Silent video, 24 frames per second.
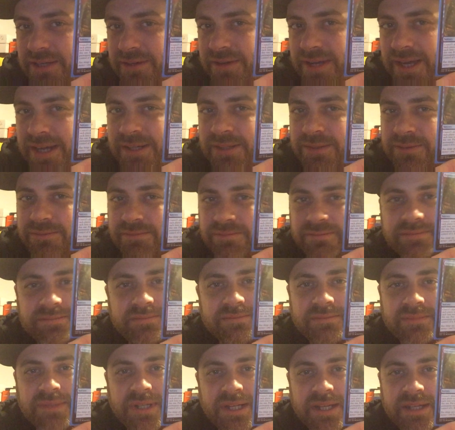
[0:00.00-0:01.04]
I don't.
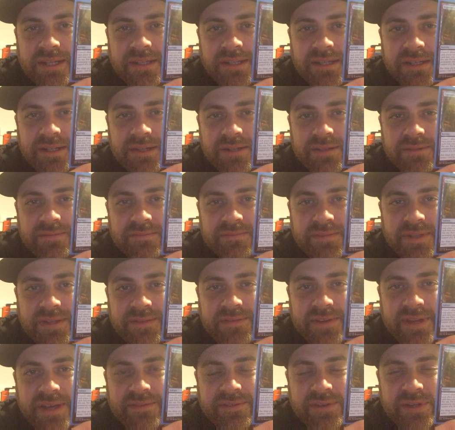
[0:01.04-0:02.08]

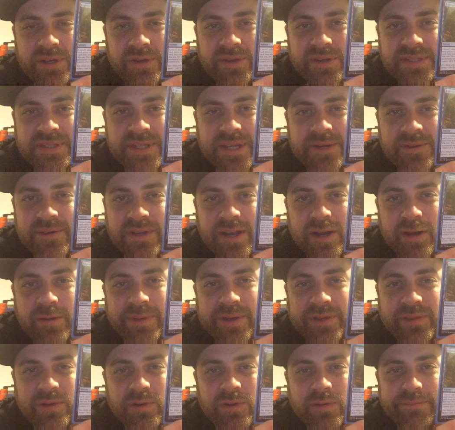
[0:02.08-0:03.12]
If you haven't noticed, I don't care
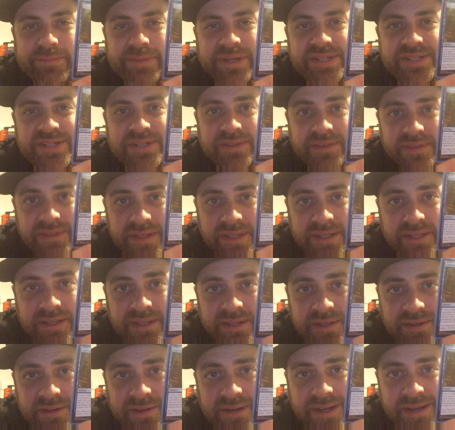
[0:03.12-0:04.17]
about the whole budget thing
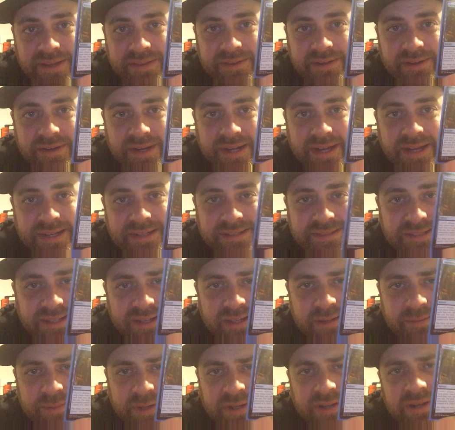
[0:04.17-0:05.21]
here either. I
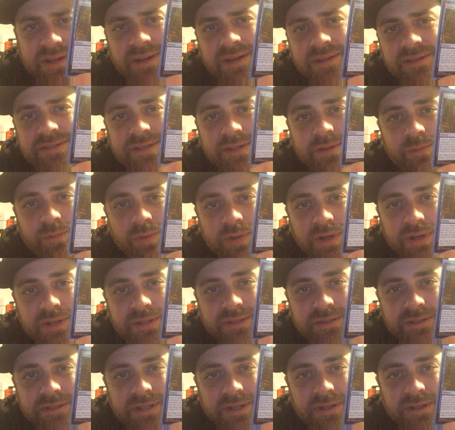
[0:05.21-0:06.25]
talk about cards that work,
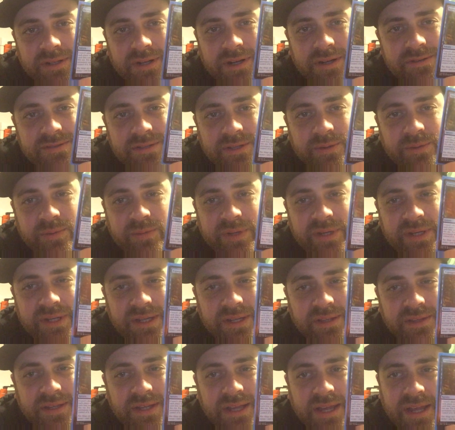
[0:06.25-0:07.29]
cards that will win
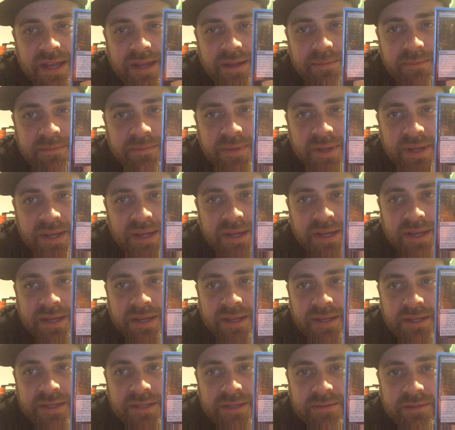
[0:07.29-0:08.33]
you the game.
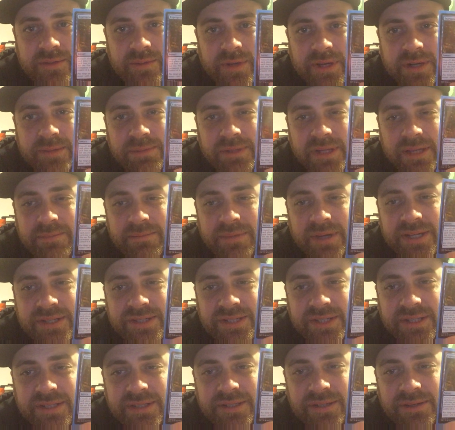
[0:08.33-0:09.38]
You want to play
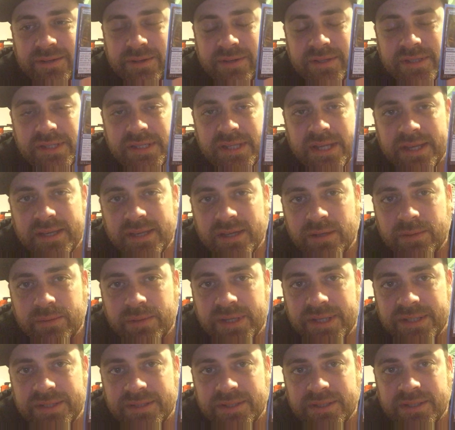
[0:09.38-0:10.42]
budget, you're always taking a
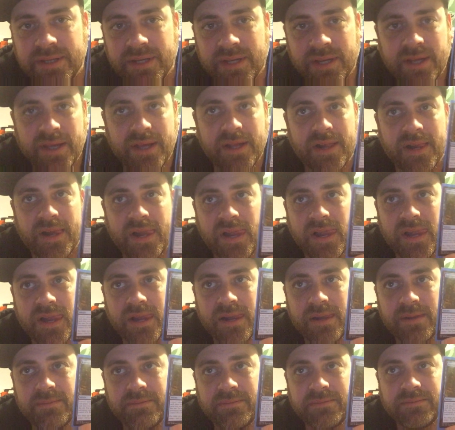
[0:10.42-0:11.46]
risk. Be
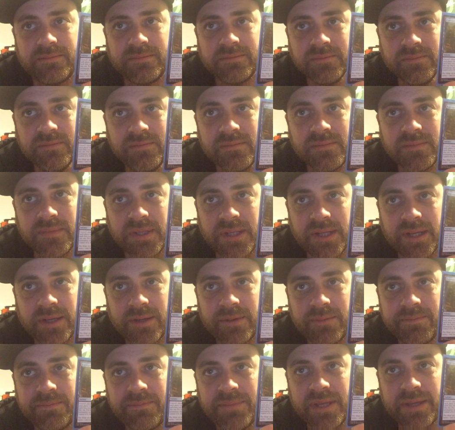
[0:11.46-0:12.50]

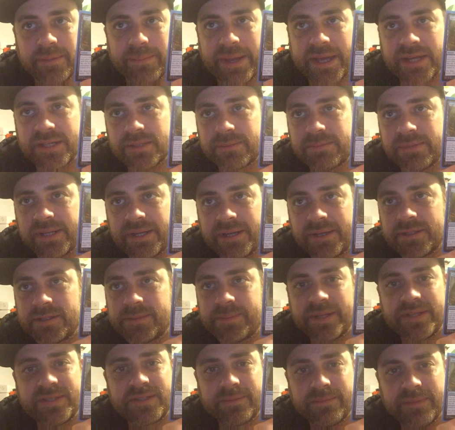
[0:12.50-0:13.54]
a Magic player,
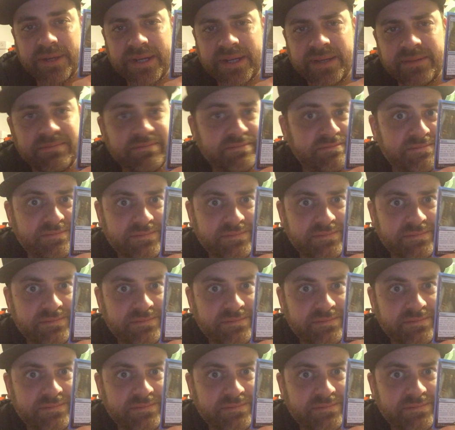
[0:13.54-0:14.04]
spend some money.